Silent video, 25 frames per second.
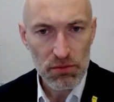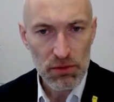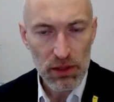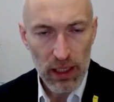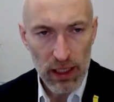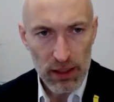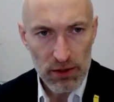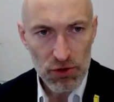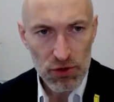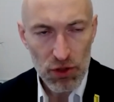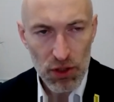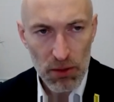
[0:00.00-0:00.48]

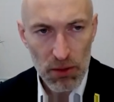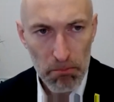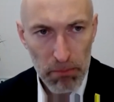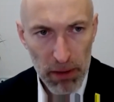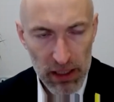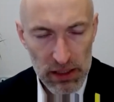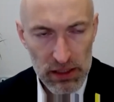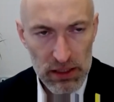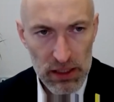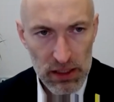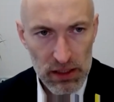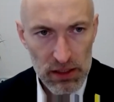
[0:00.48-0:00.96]
get to a
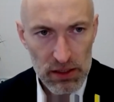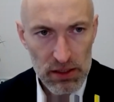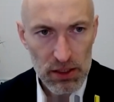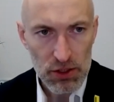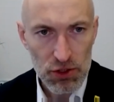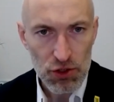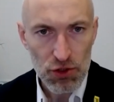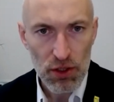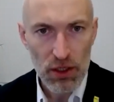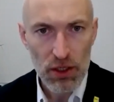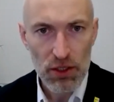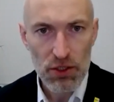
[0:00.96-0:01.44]
better
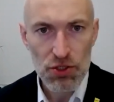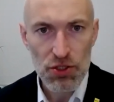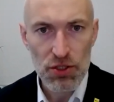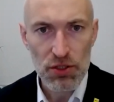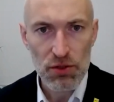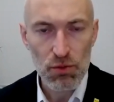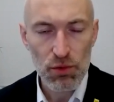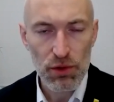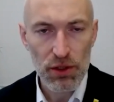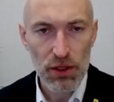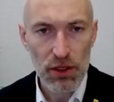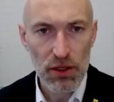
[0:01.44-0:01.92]

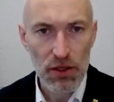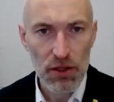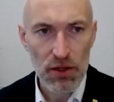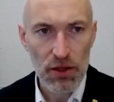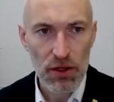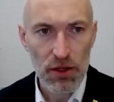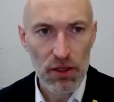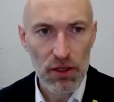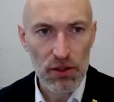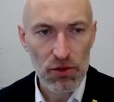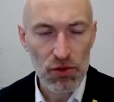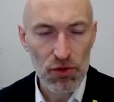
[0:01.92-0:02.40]
situation with
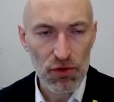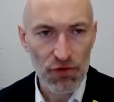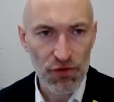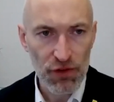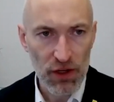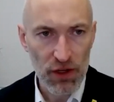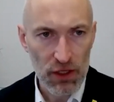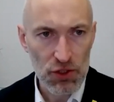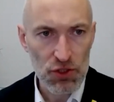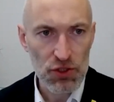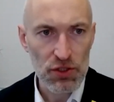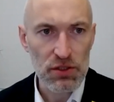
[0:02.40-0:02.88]
new
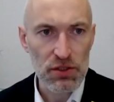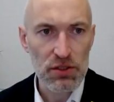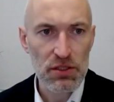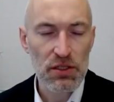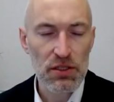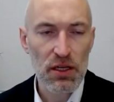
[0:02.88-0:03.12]
infections.